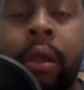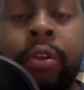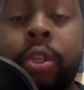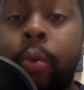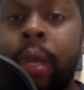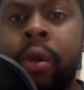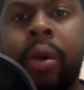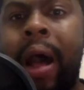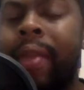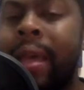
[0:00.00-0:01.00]
So we don't know
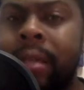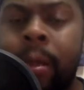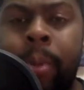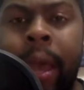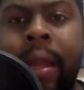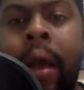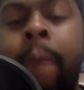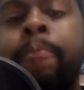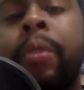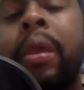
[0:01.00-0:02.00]
how that's going to pan out.